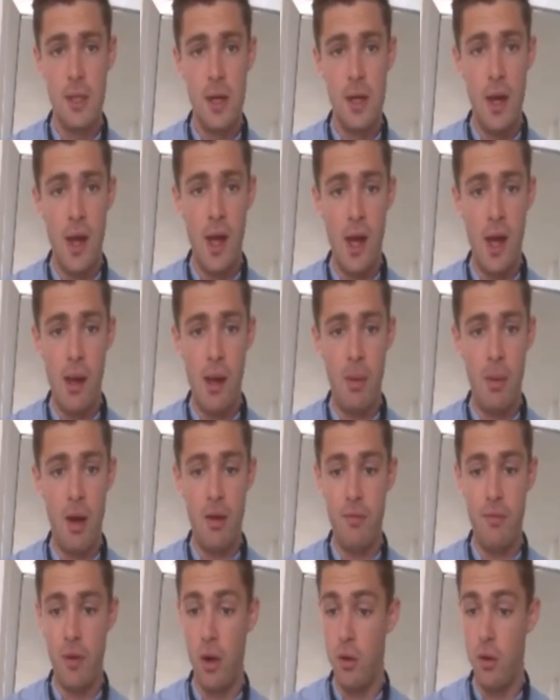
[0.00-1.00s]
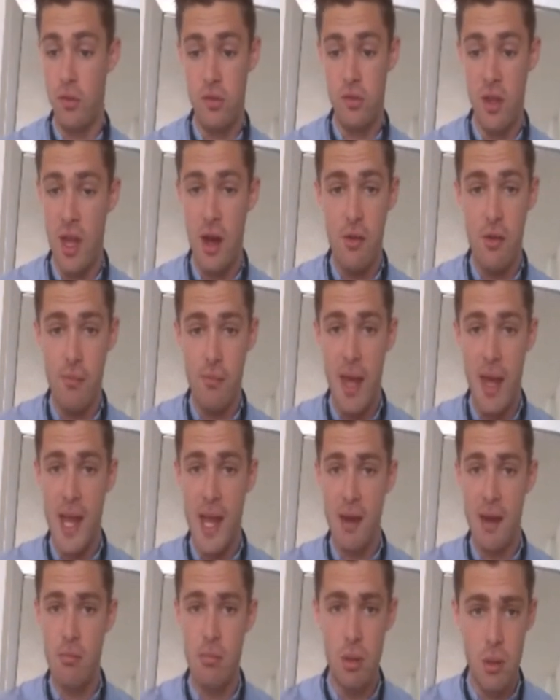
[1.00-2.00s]
I've
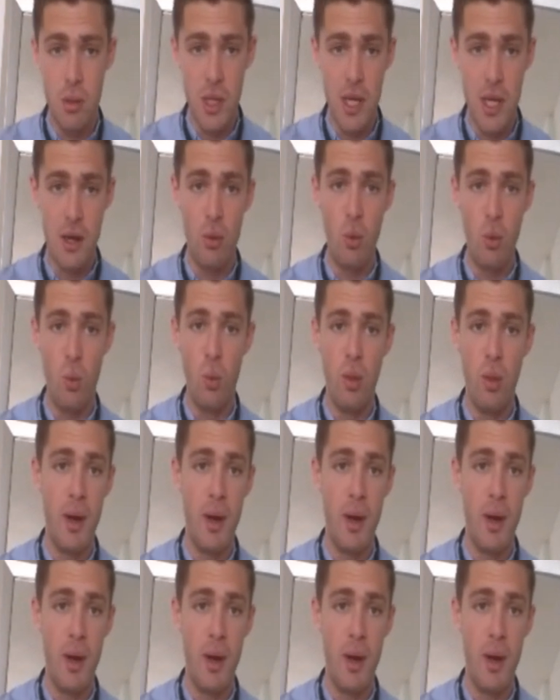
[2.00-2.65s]
made all the